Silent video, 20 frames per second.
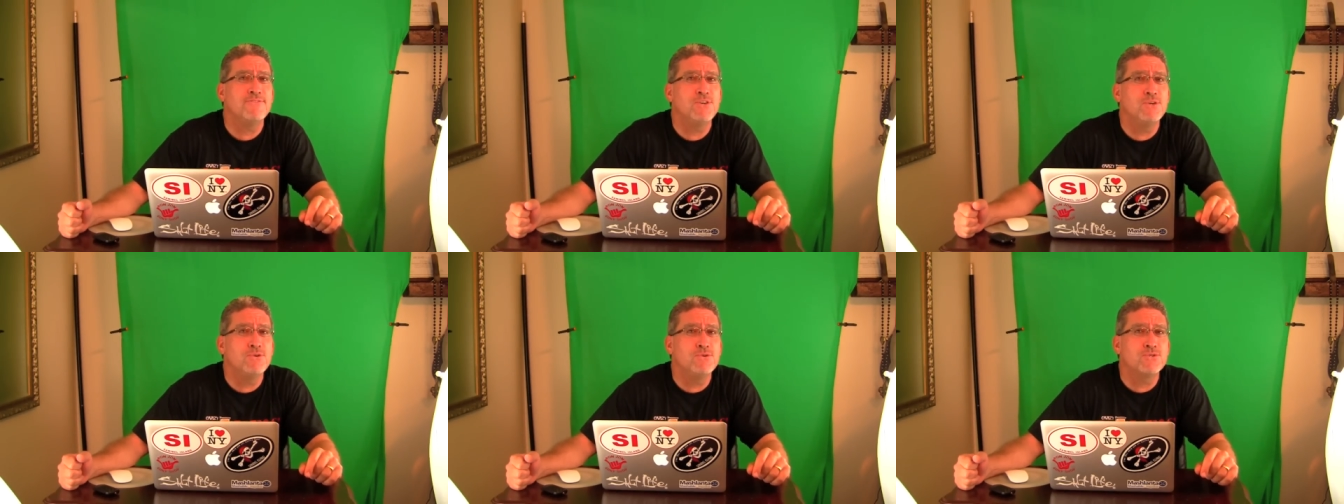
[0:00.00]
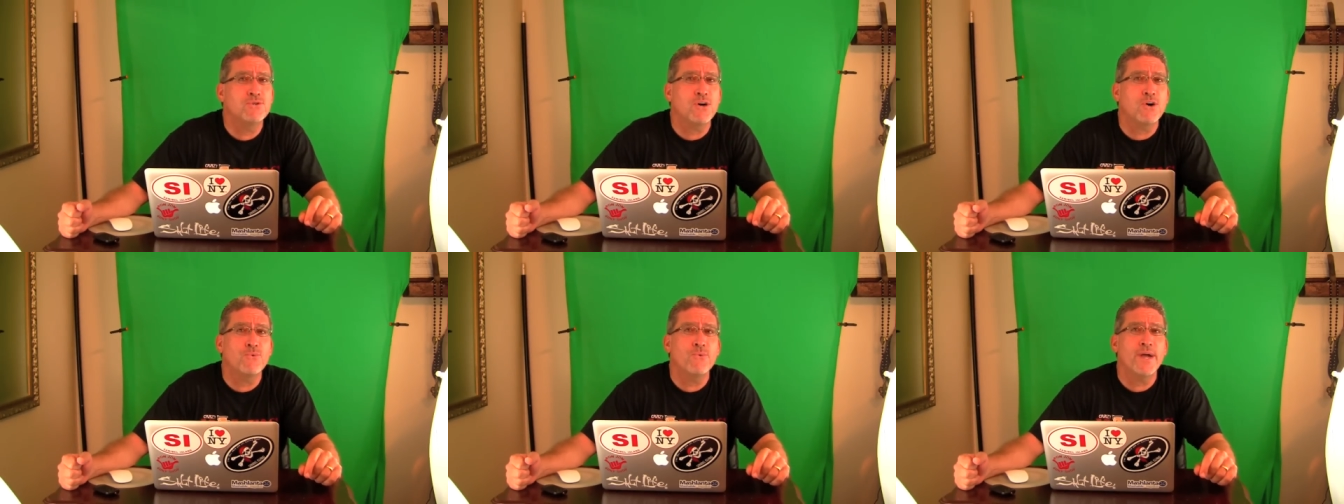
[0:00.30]

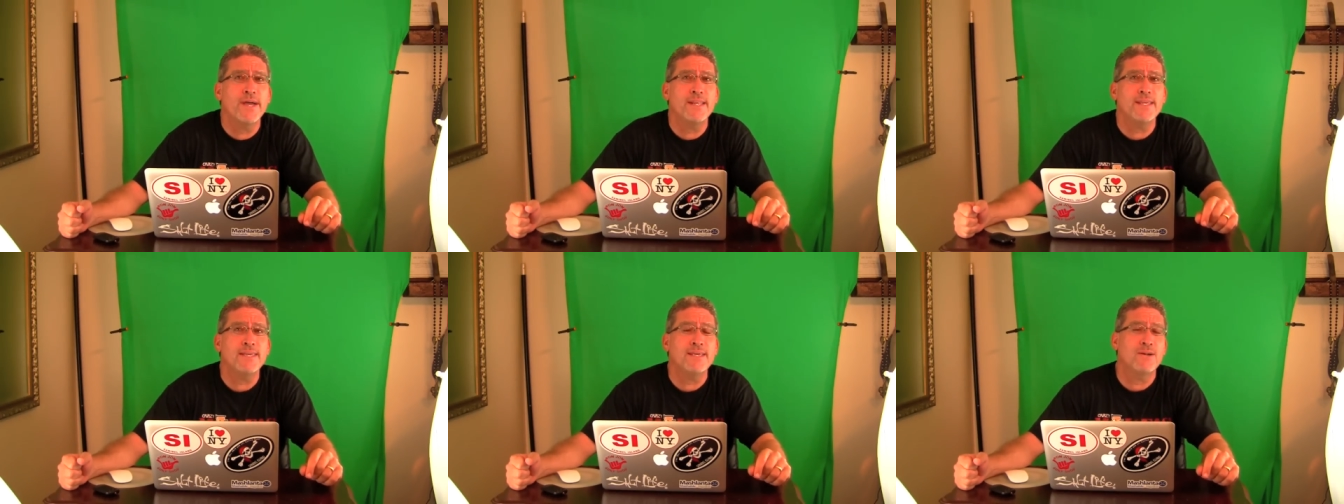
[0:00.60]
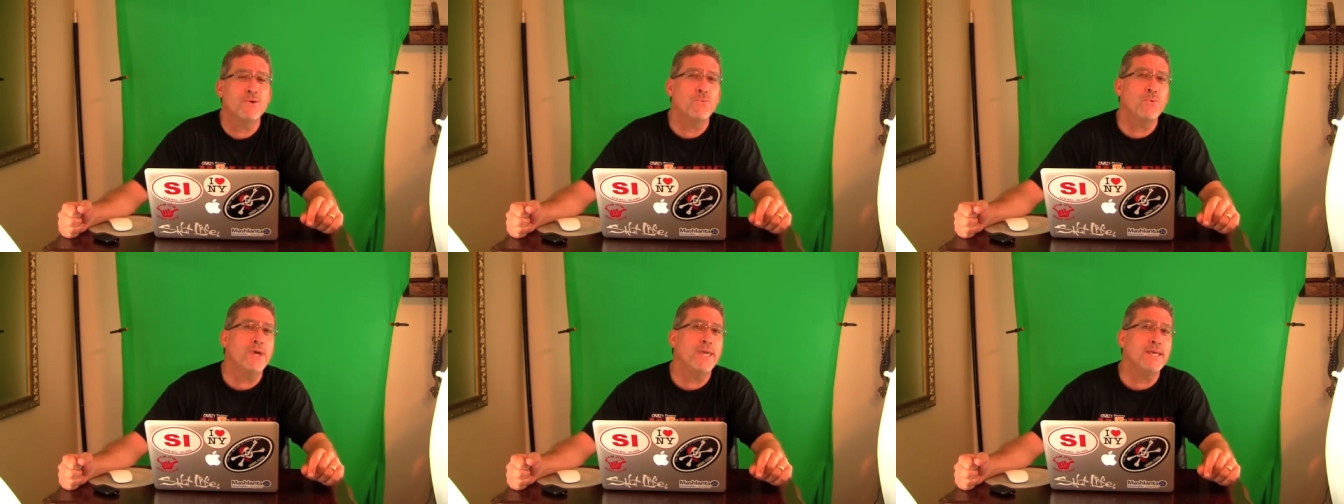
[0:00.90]
views already
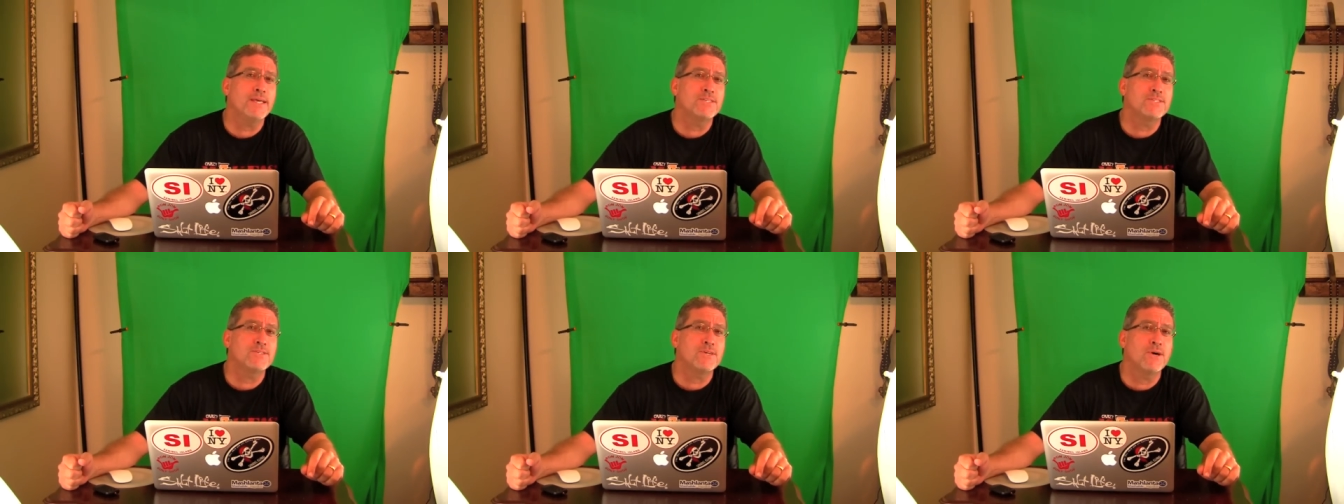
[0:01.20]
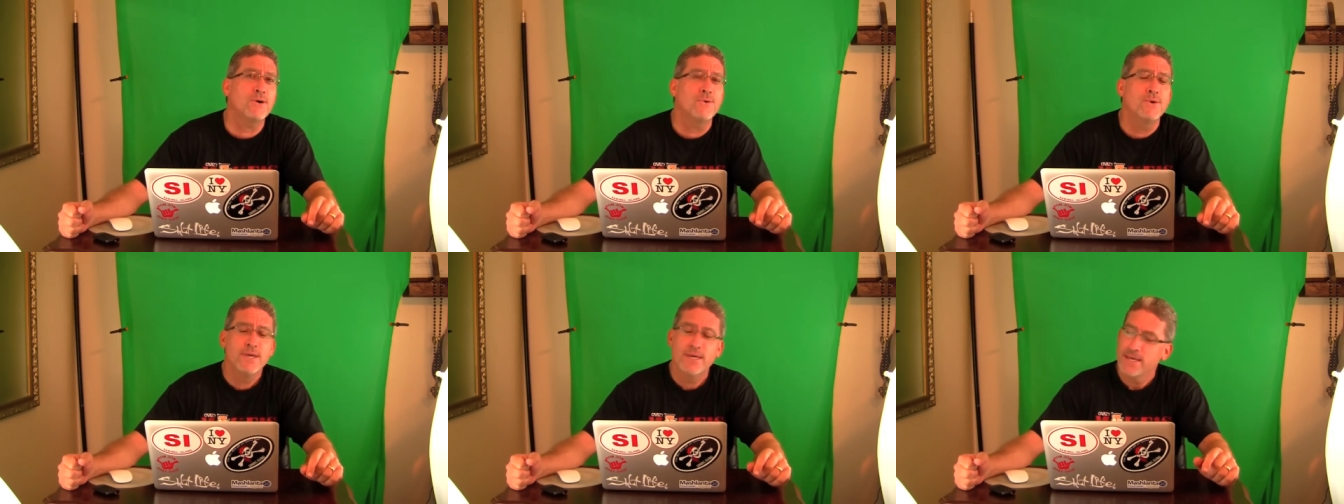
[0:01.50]
in a week,
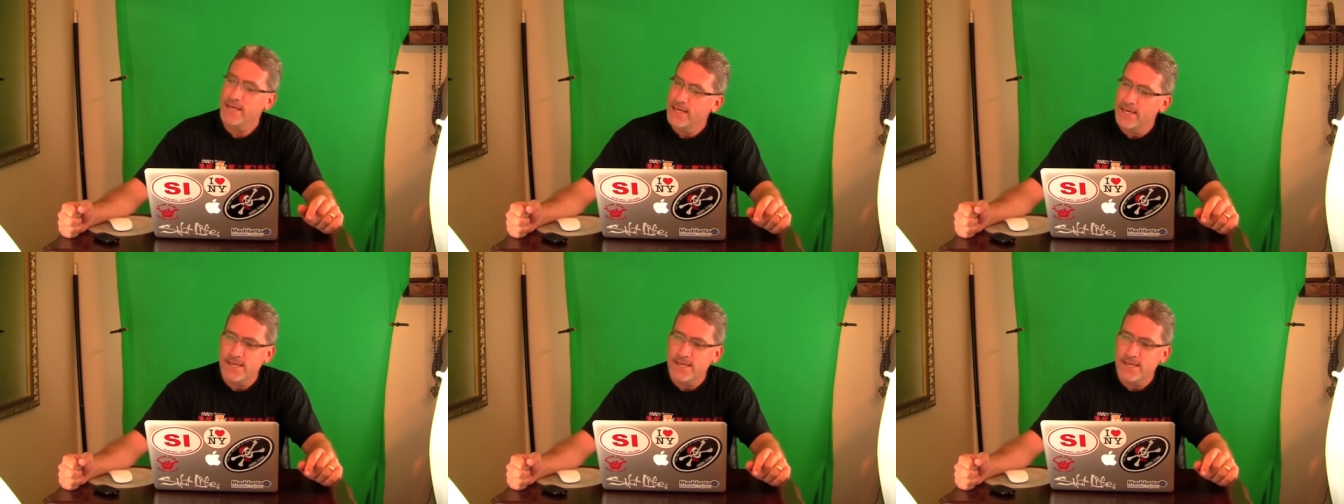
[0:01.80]
so